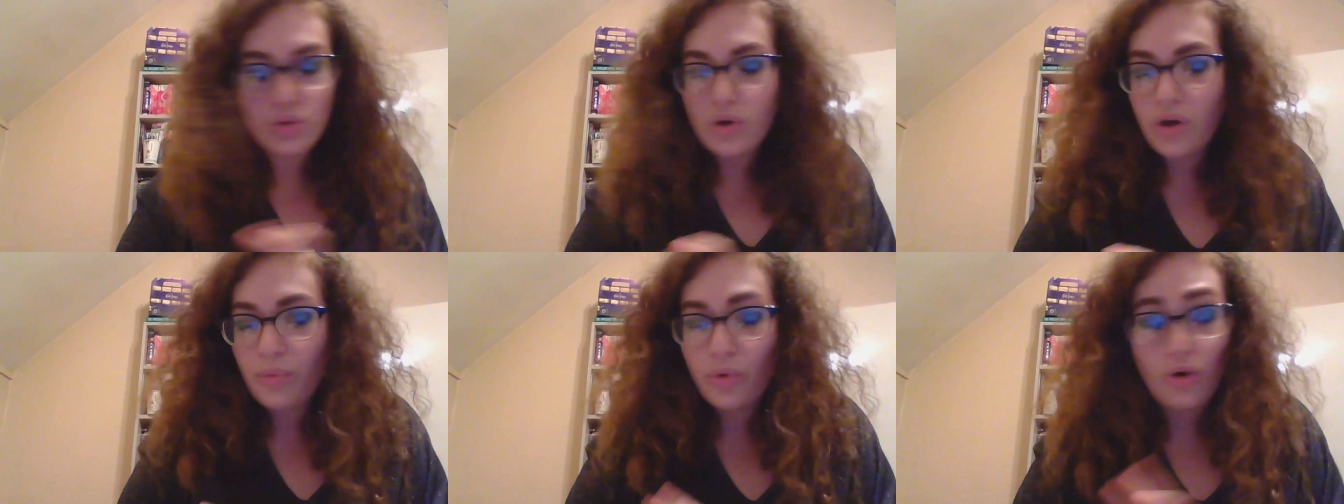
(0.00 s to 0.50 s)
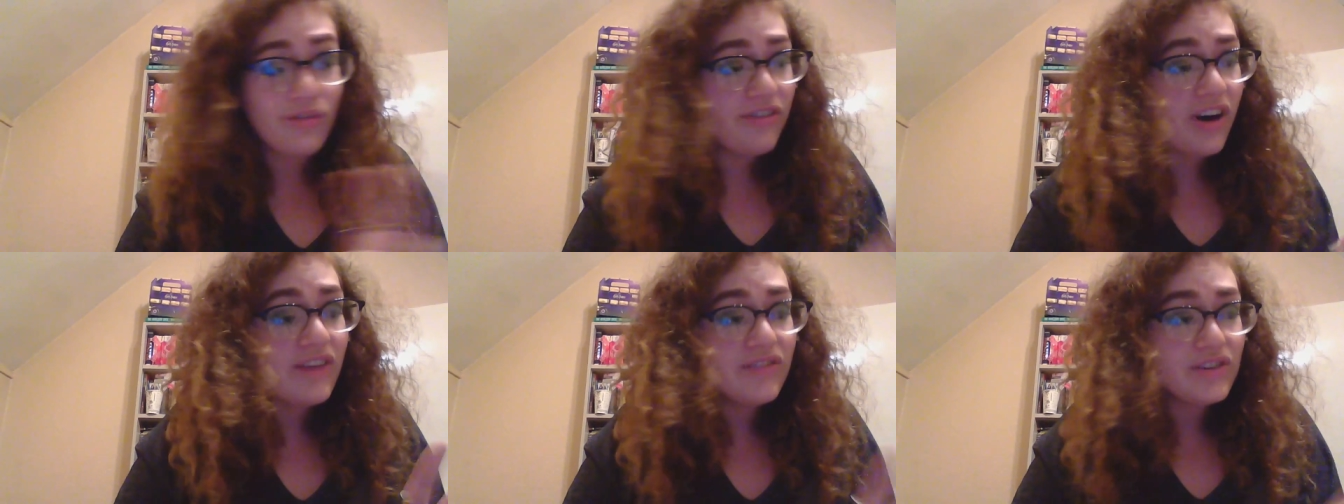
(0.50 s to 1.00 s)
I've got
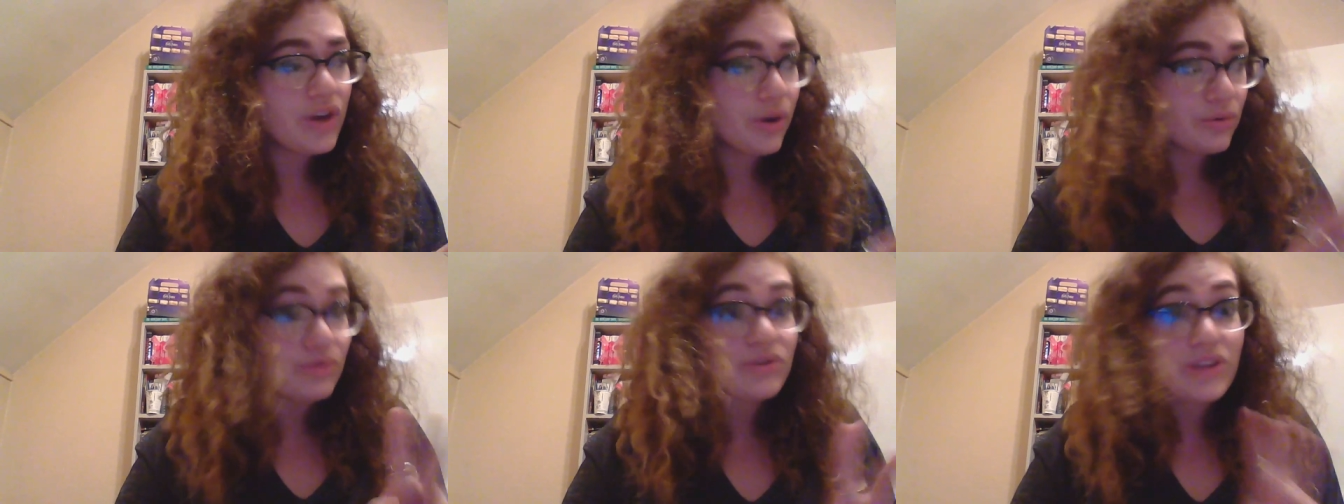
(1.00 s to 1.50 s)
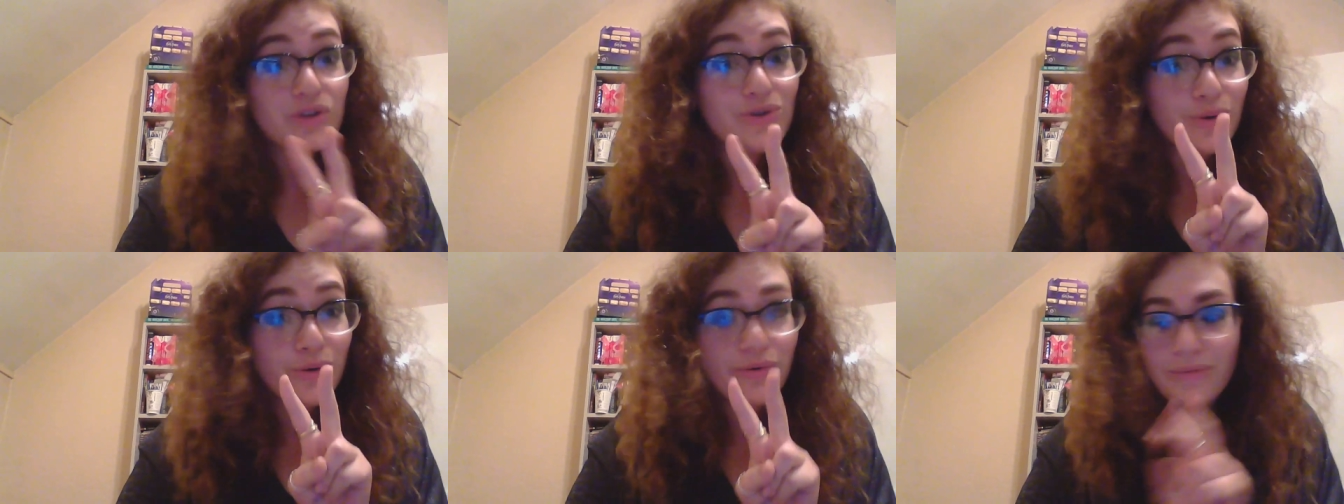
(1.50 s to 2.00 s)
5 in total, so that's
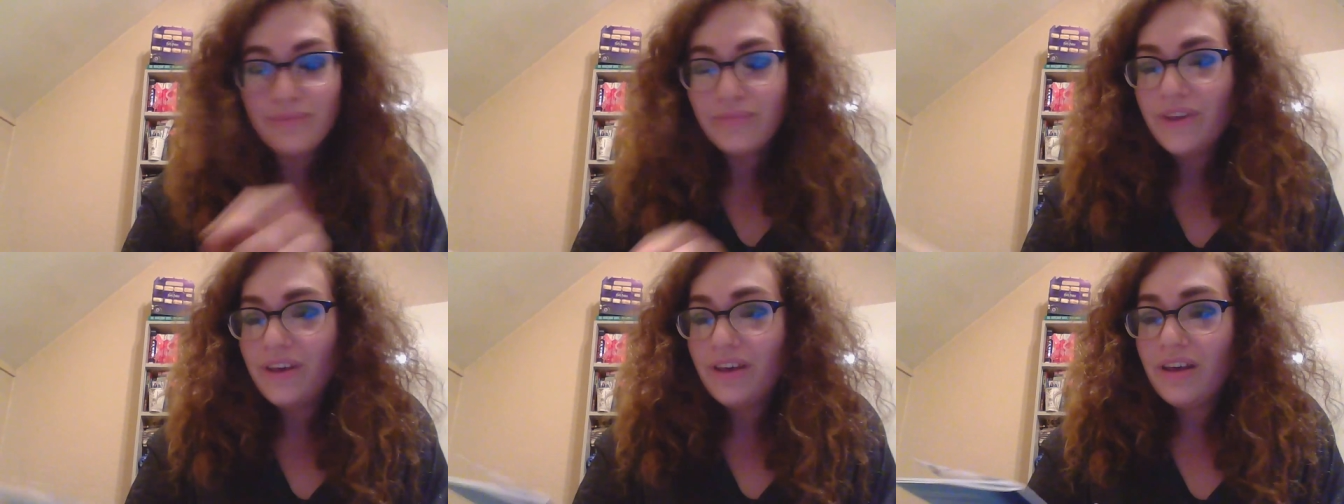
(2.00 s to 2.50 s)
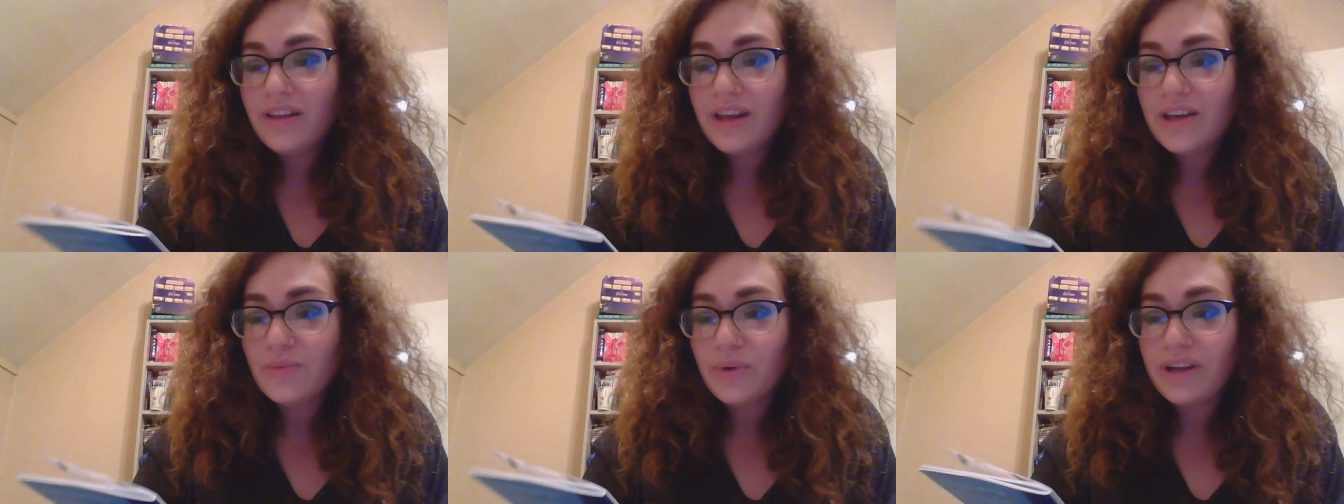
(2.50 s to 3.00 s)
2 of them. The
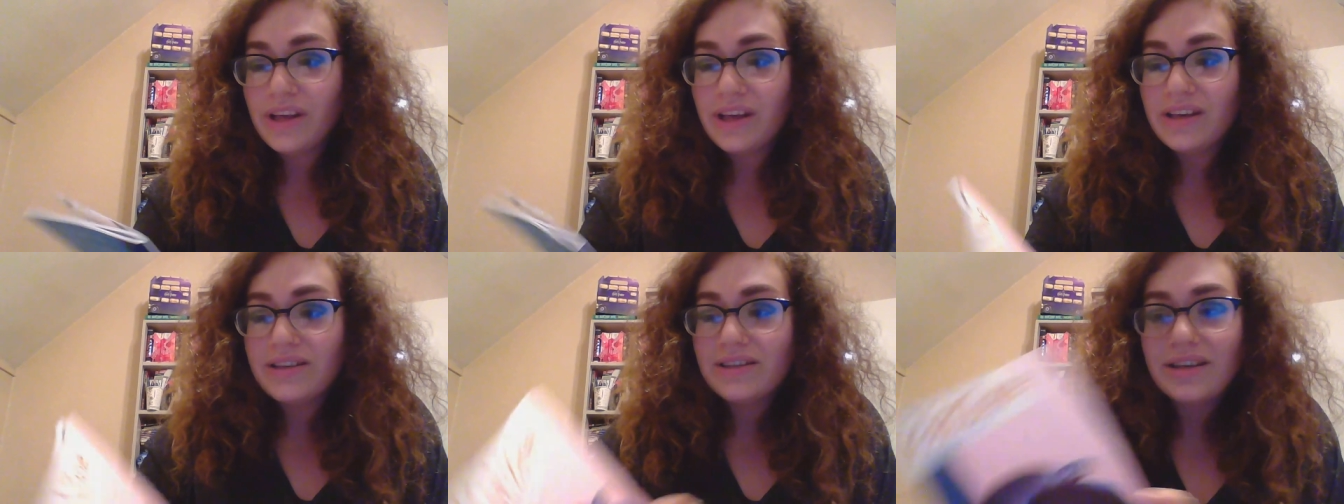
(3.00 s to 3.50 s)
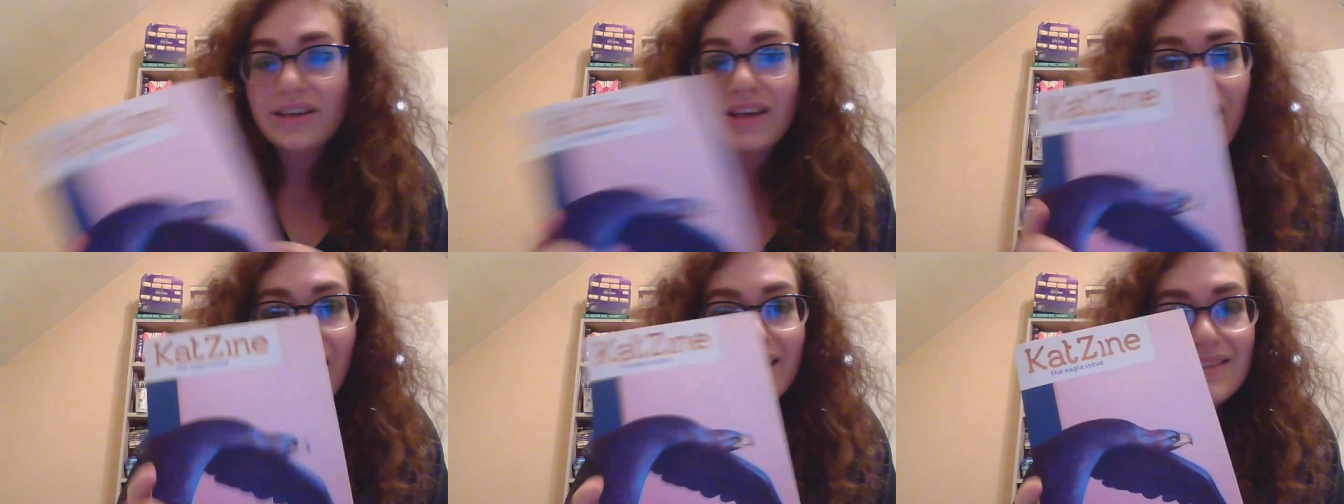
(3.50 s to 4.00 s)
next one is
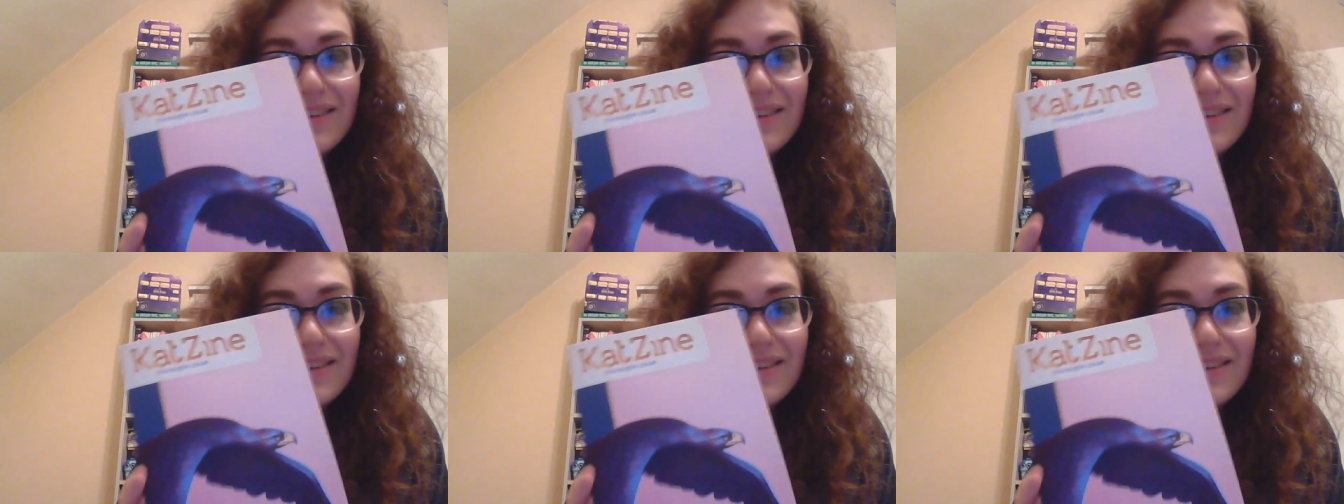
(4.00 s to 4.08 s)
Cat's